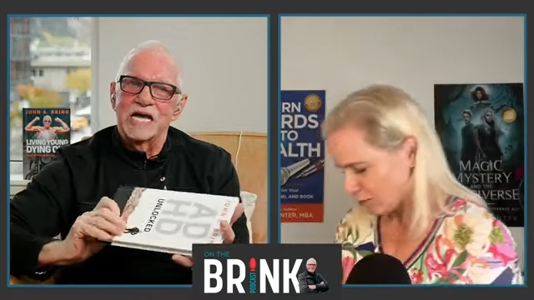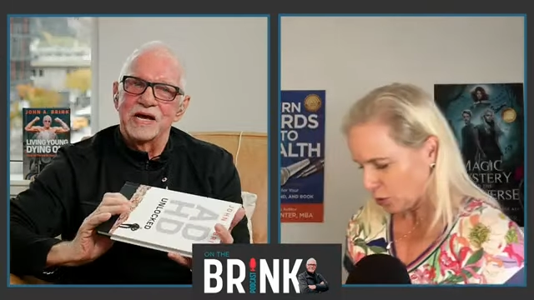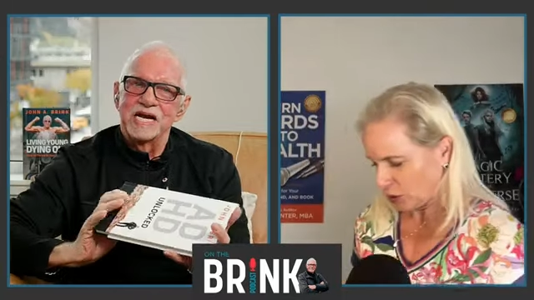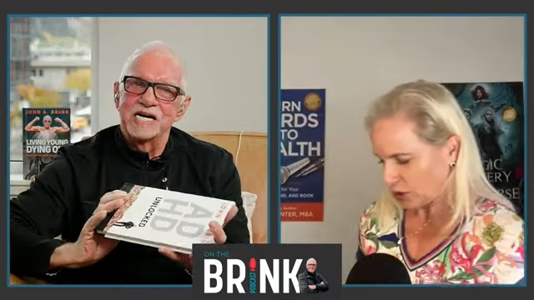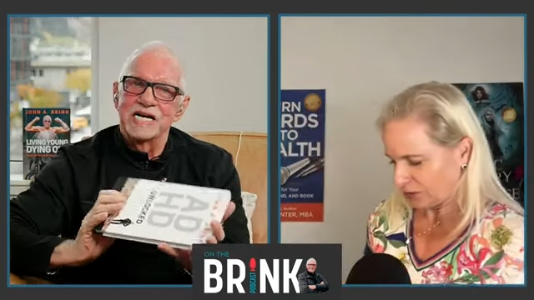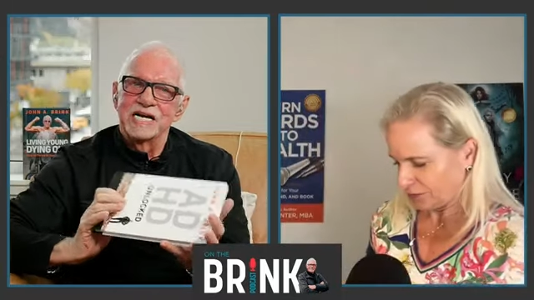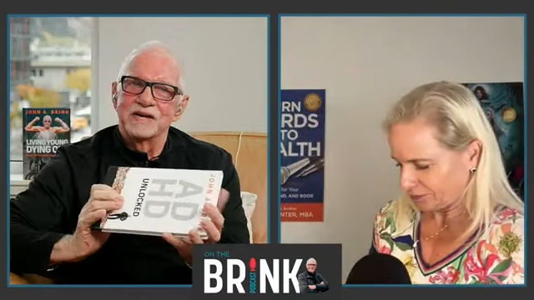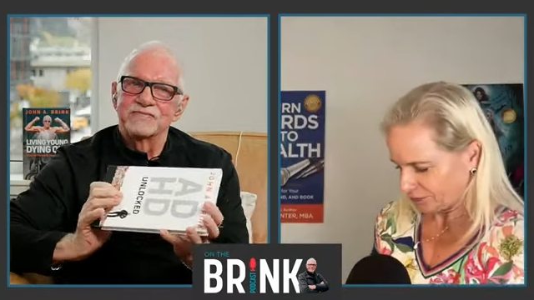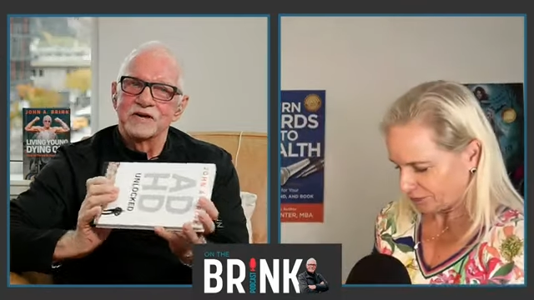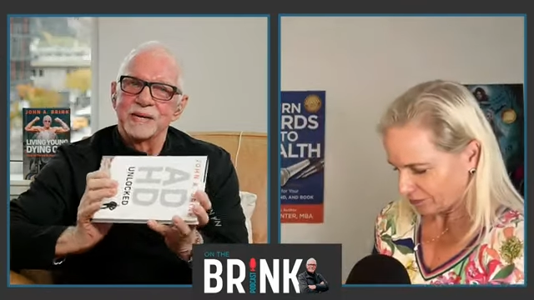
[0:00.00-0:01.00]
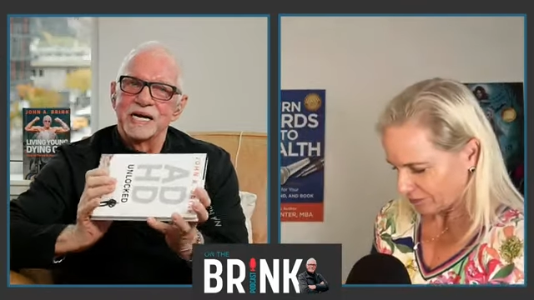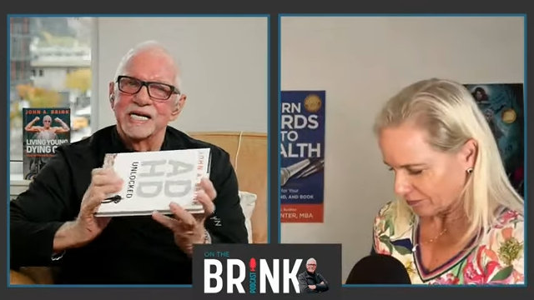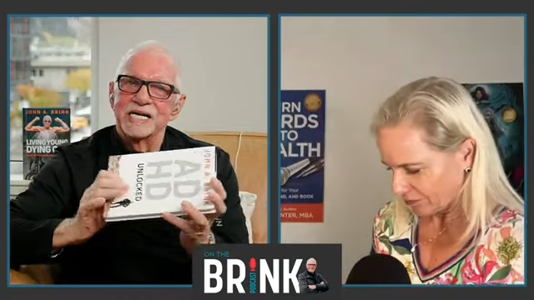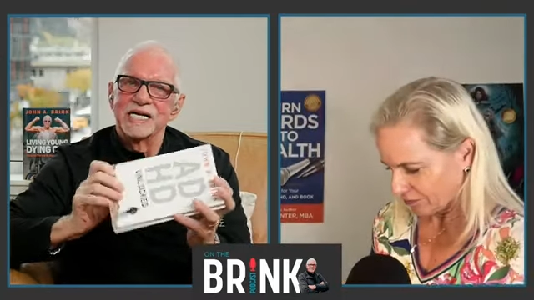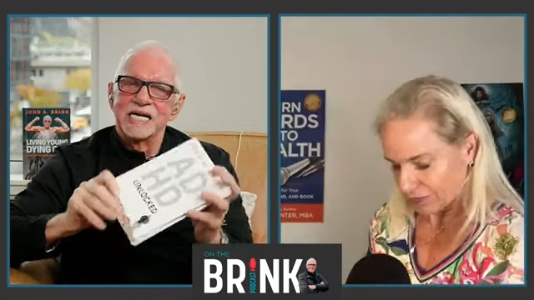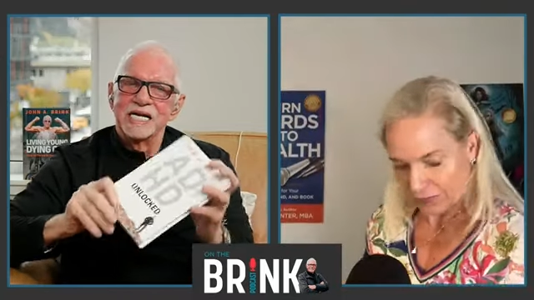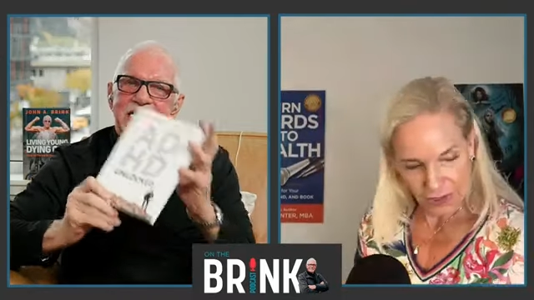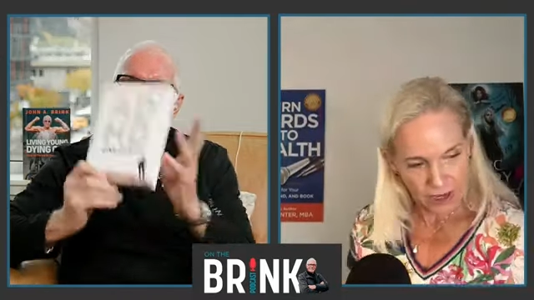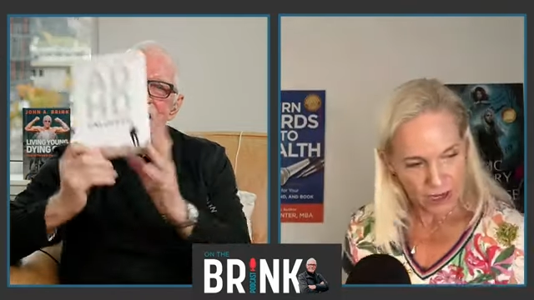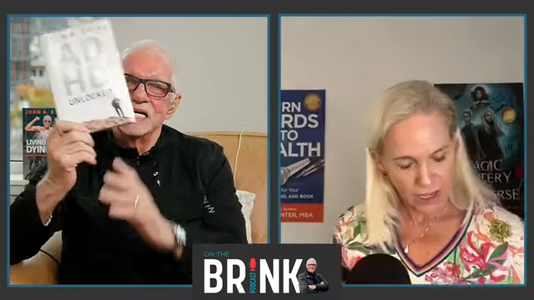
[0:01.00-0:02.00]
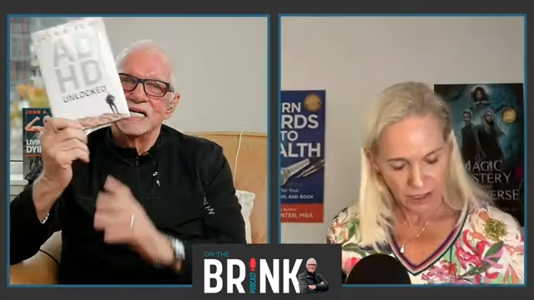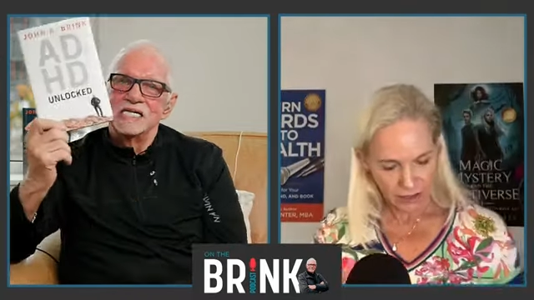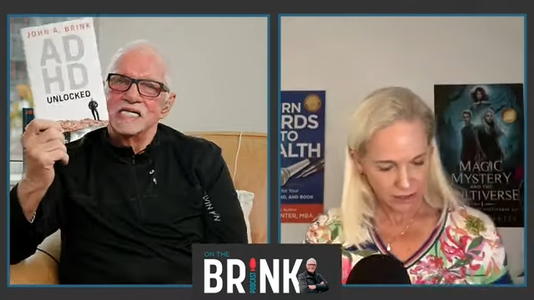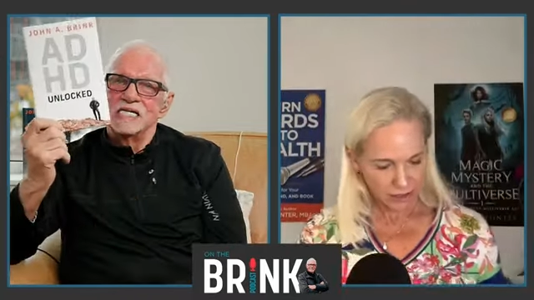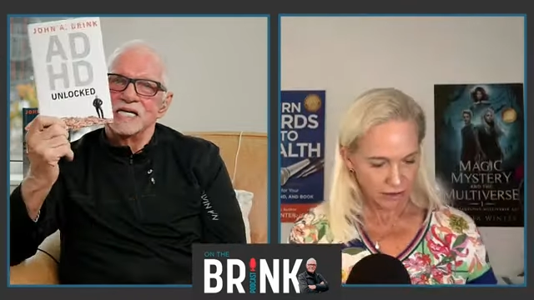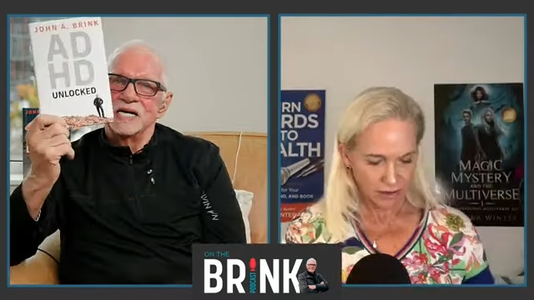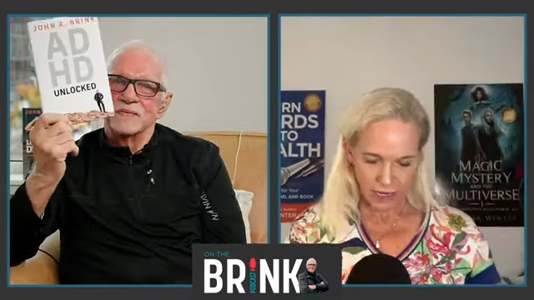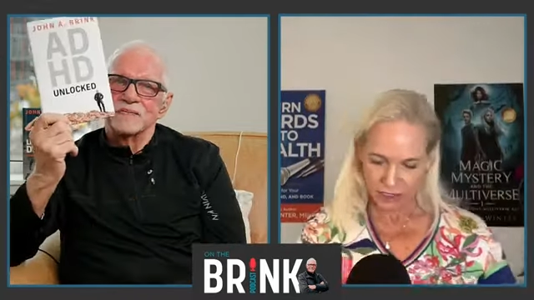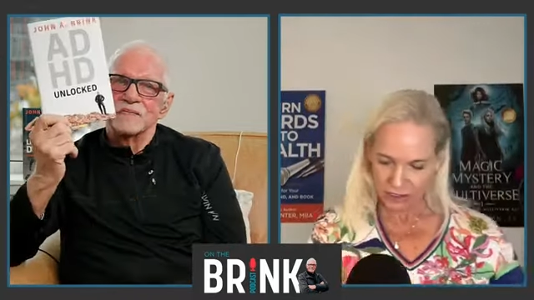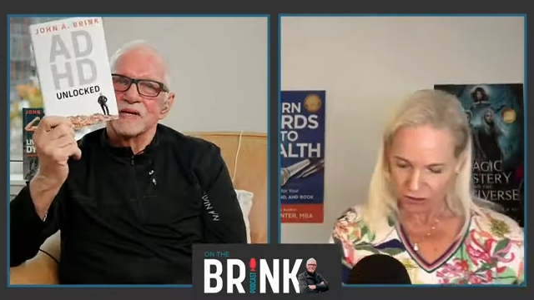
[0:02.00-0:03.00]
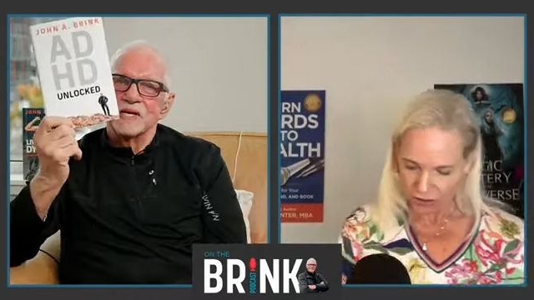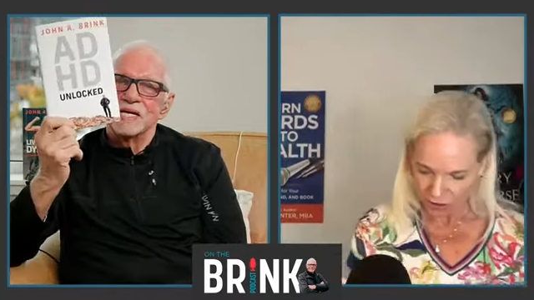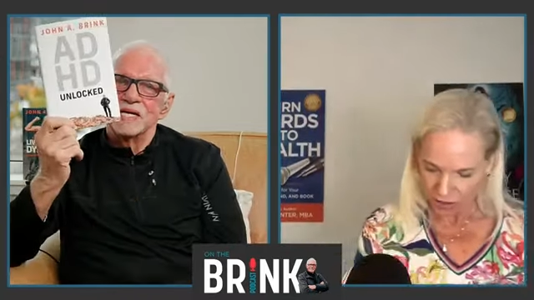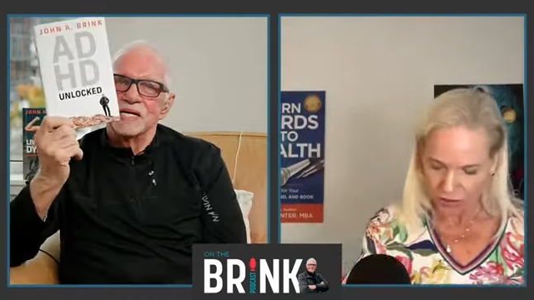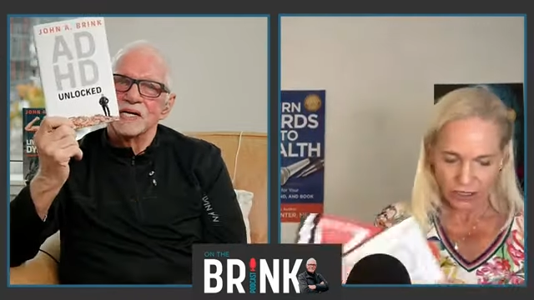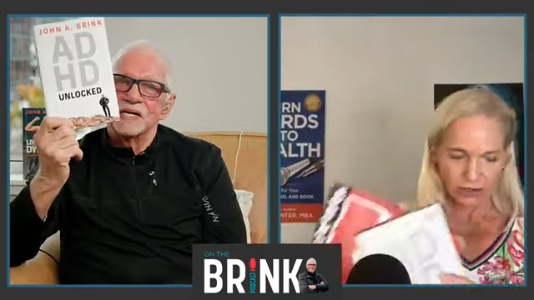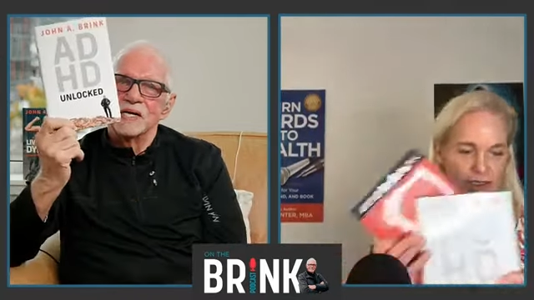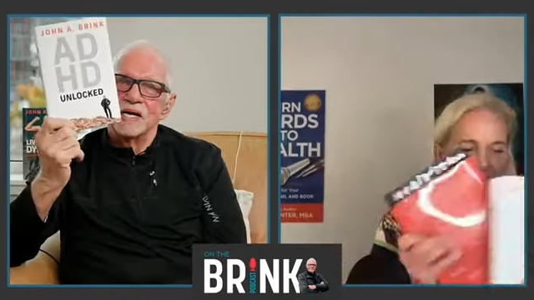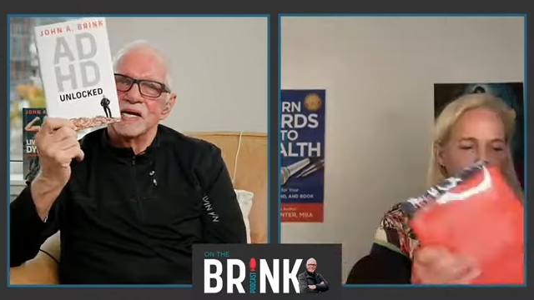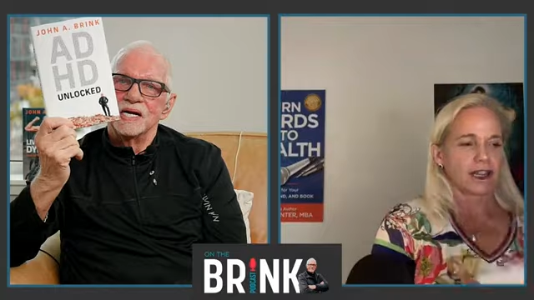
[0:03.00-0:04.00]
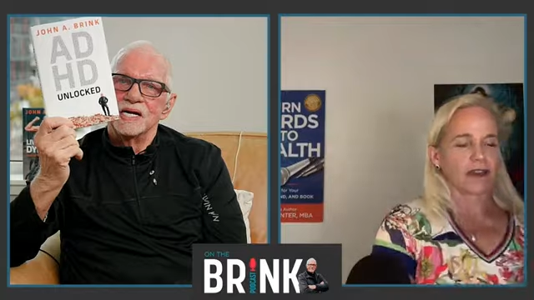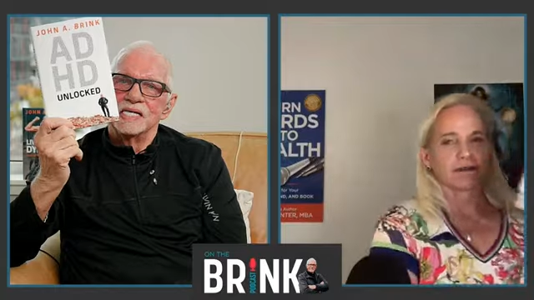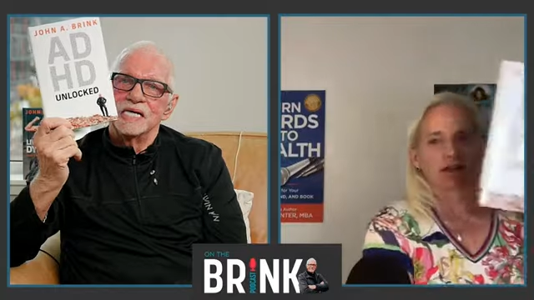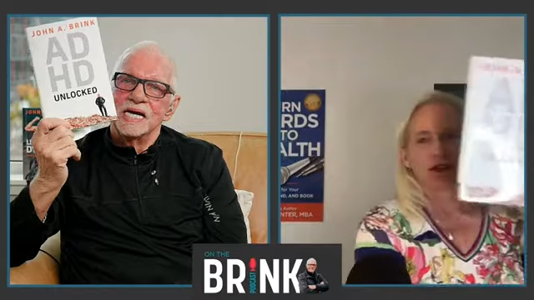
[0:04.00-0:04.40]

Speaker 1: you had it in there for a minute
Speaker 2: had it in there. Against all, oh, here it is. Yeah.